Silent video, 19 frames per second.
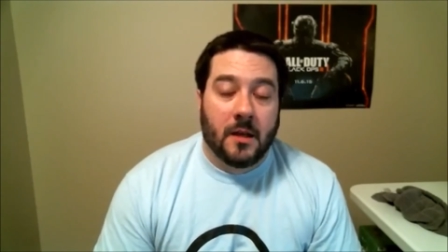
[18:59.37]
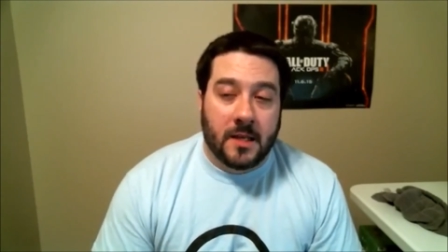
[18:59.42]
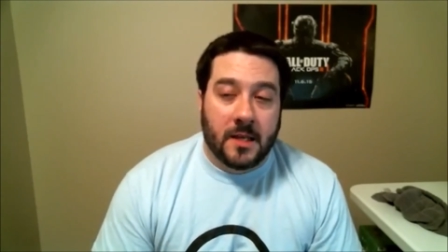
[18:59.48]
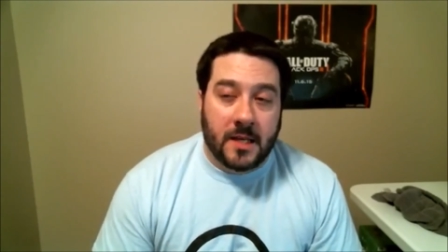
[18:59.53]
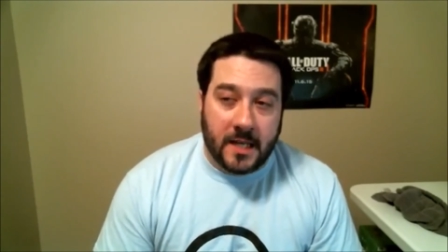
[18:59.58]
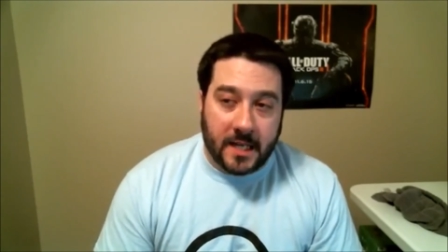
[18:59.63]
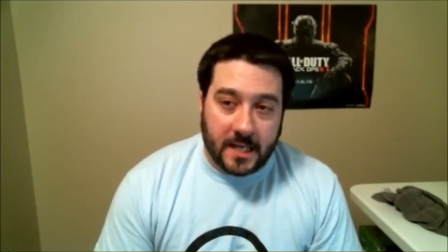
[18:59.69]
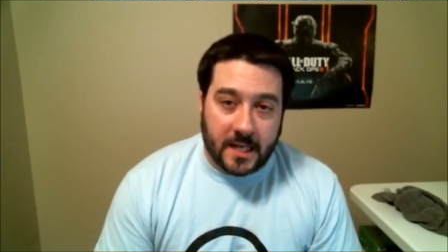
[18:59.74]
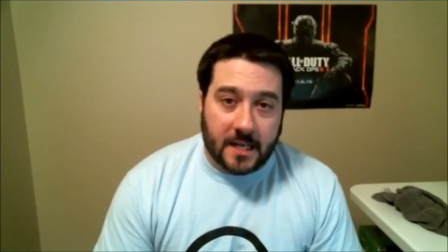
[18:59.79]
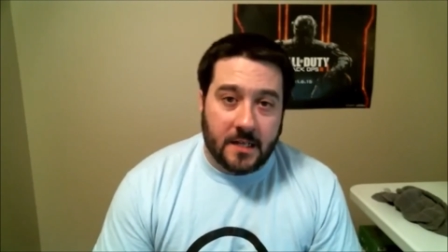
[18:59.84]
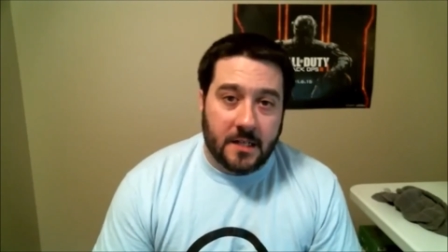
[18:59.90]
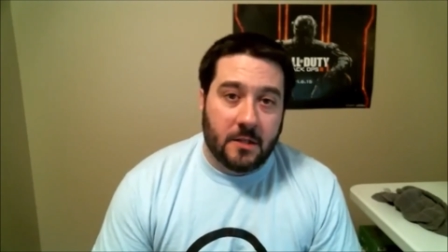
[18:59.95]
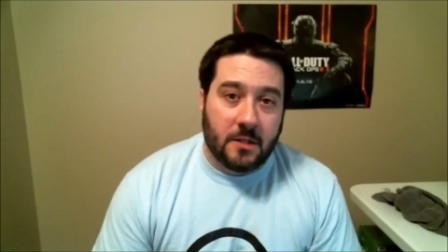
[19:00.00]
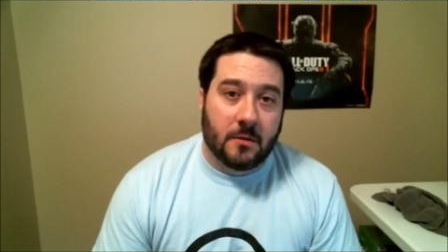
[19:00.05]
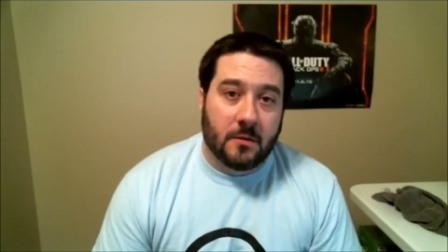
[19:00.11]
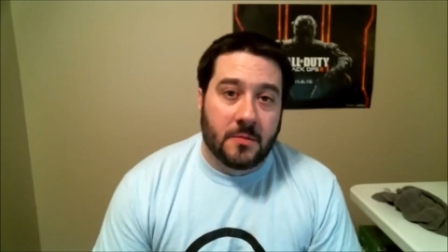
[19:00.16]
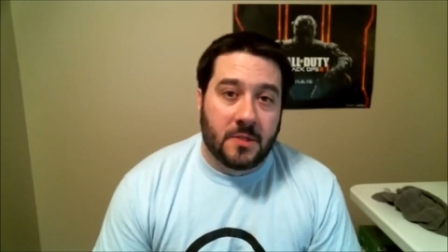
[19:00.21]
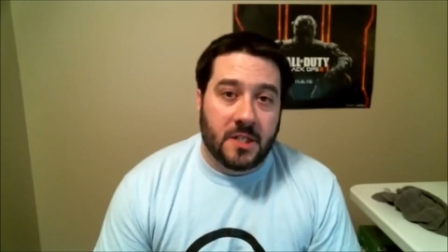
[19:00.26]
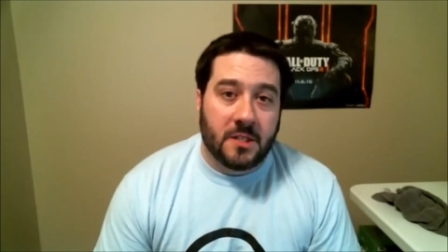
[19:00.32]
get onto
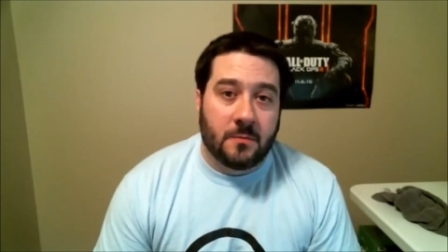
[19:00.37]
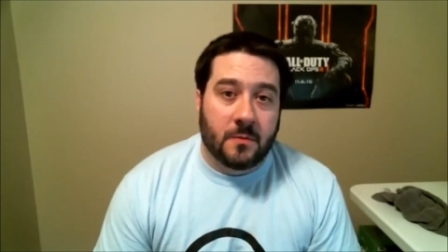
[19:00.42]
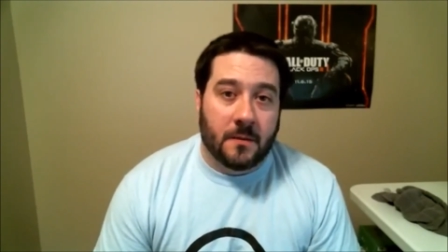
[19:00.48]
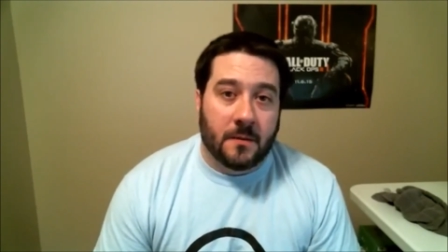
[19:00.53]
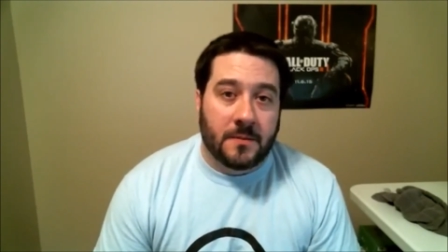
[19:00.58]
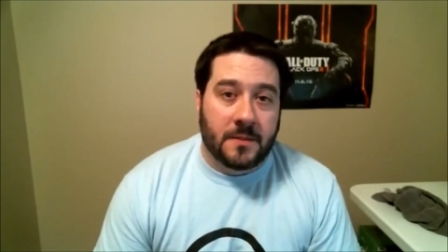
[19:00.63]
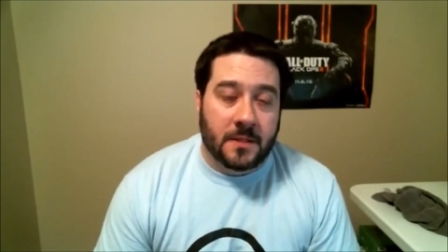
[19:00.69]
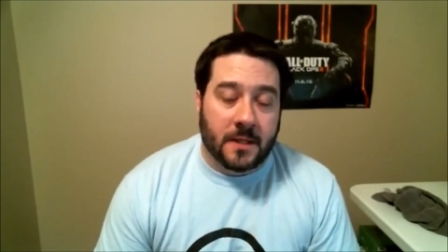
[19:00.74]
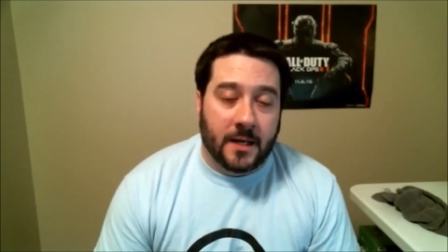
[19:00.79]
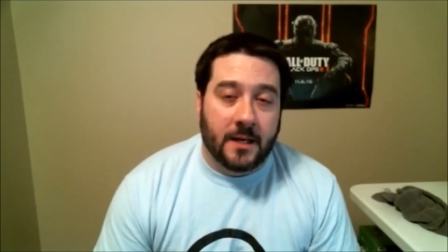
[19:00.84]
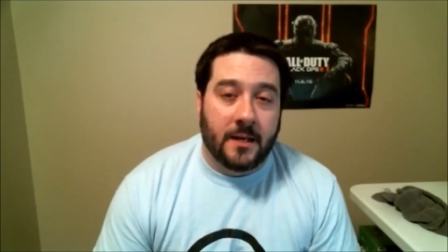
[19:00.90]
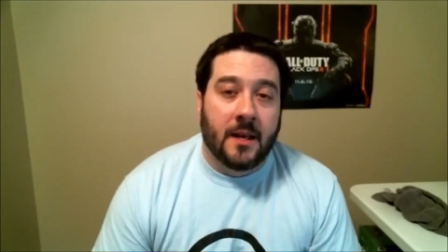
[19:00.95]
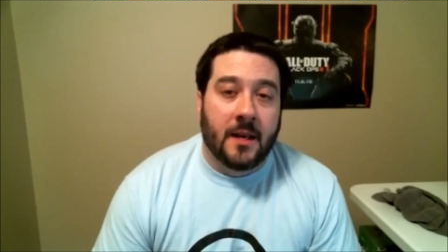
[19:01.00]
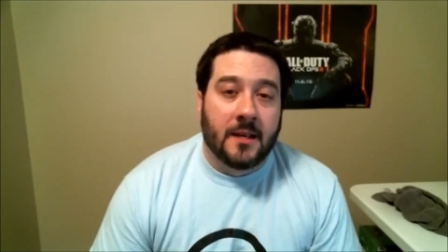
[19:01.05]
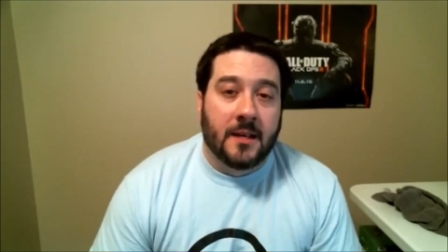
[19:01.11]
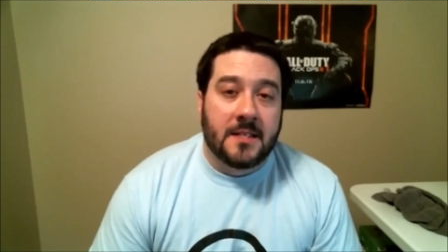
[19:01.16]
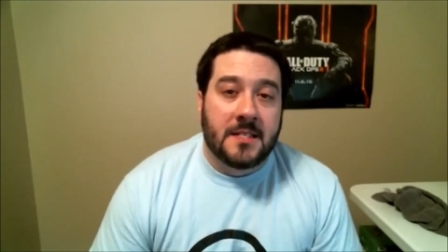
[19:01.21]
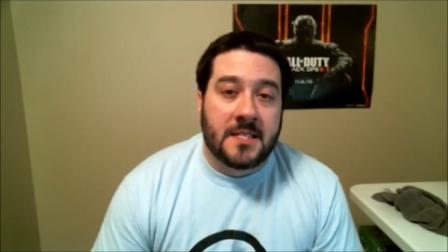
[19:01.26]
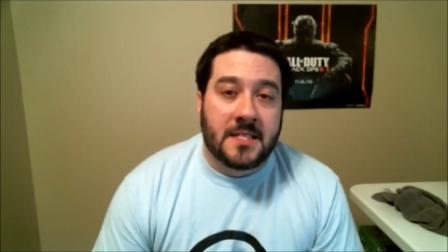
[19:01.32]
UMG's website,
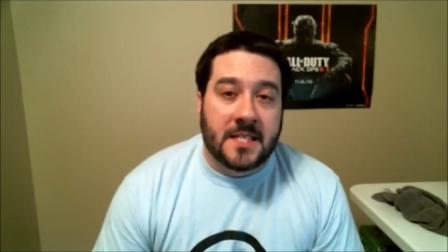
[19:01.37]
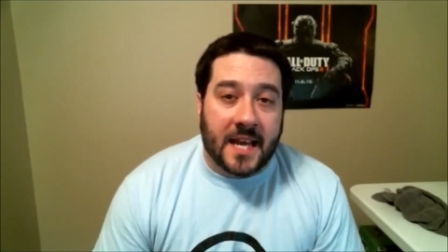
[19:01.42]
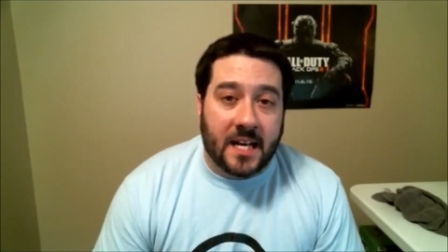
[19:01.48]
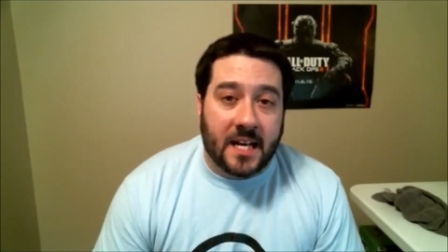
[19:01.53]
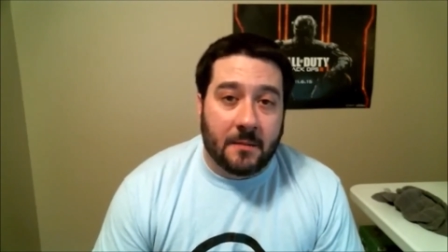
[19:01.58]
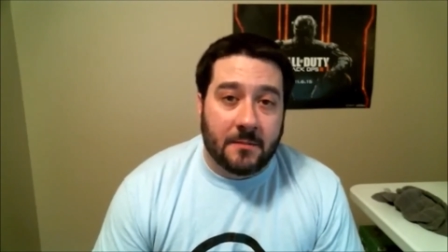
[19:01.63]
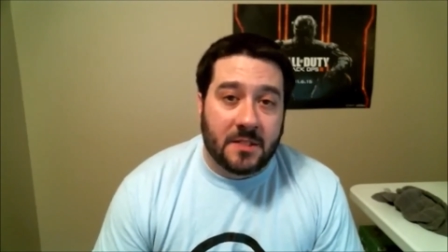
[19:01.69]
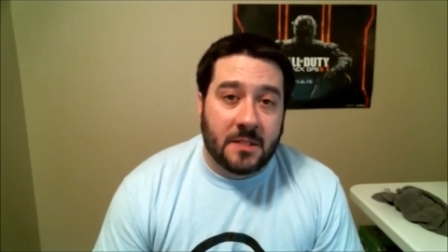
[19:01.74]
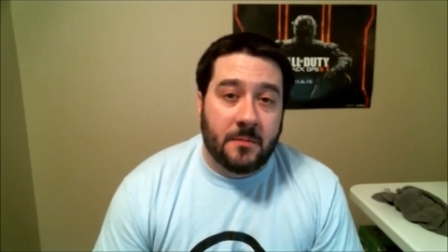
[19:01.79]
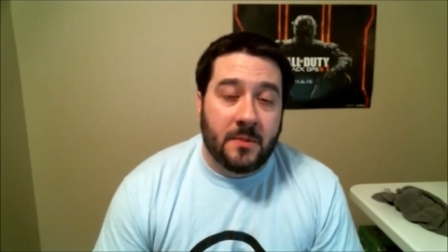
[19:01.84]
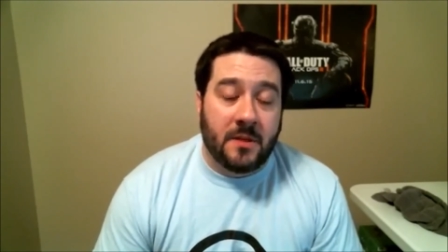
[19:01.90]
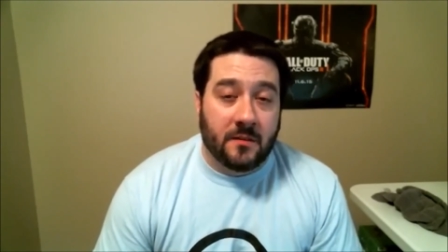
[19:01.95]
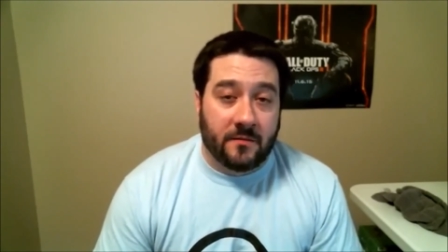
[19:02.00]
sign up to be a